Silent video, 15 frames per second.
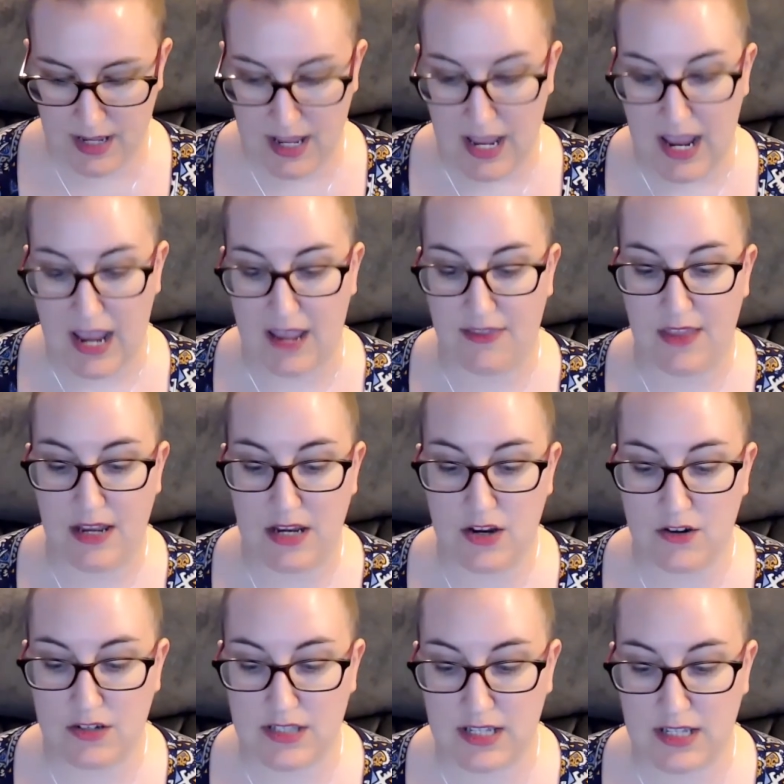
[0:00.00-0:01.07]
And then
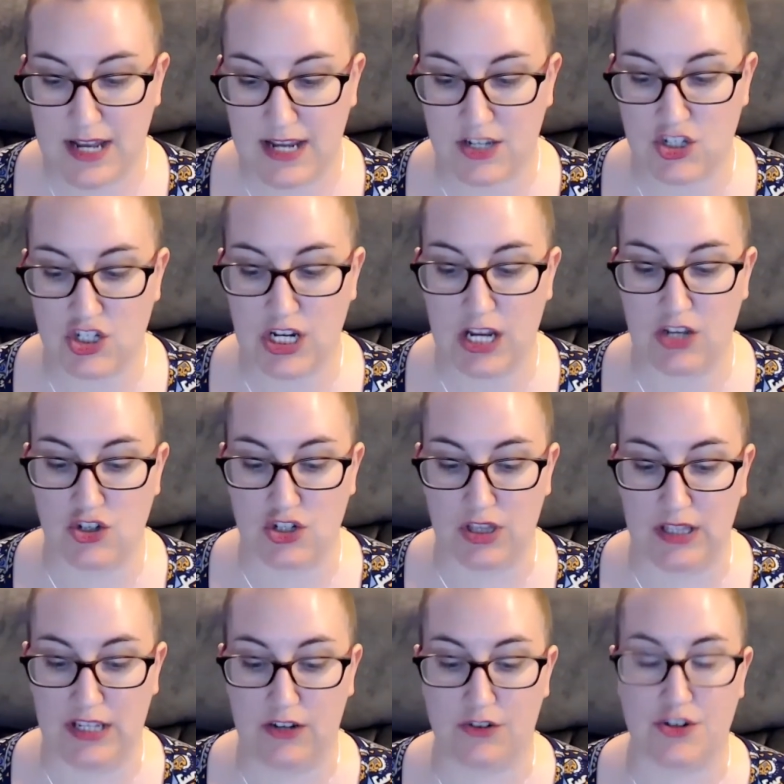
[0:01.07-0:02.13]
here's the next change,
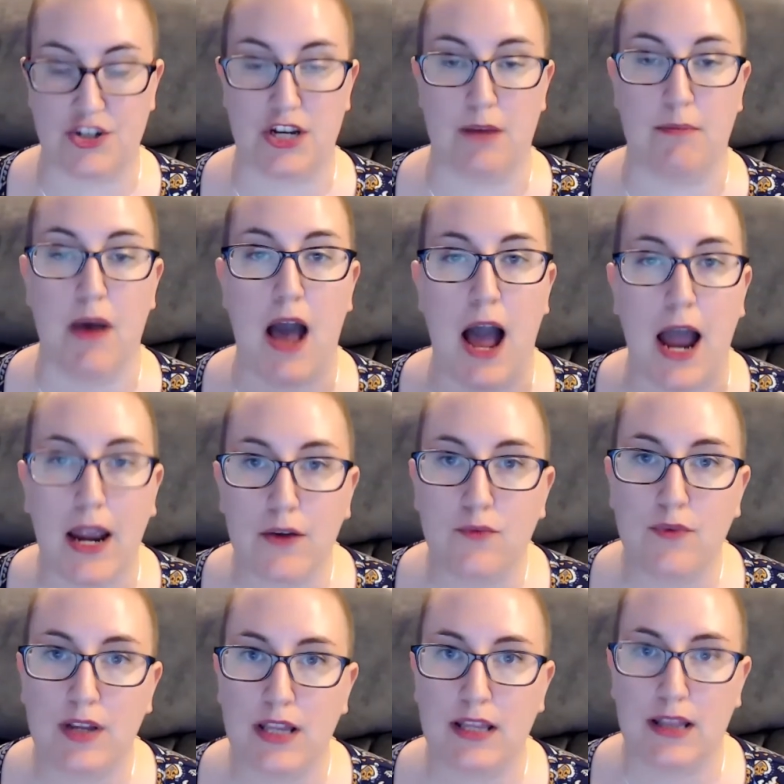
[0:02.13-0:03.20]
leadership. I
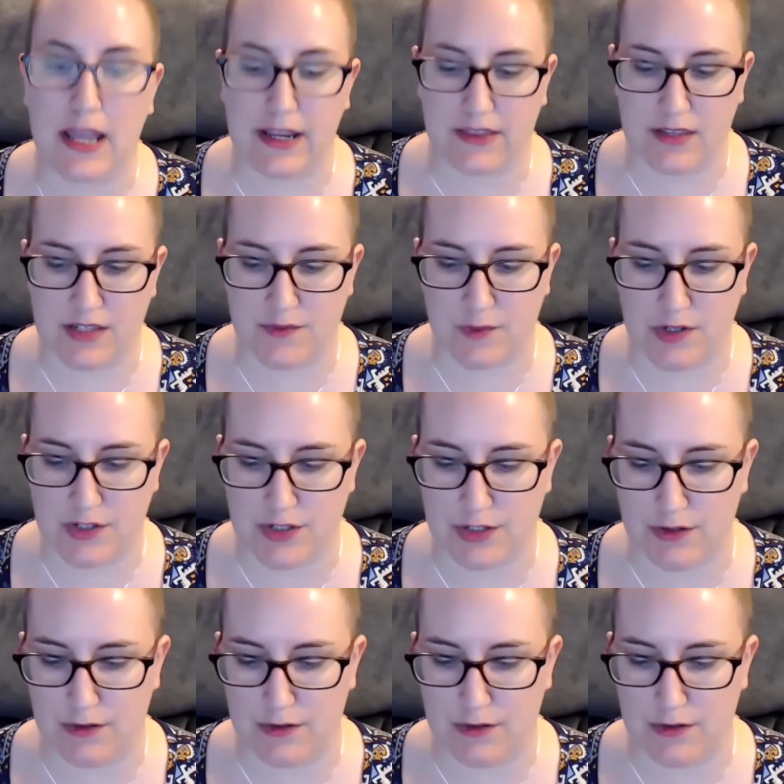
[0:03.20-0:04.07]
really like this one too.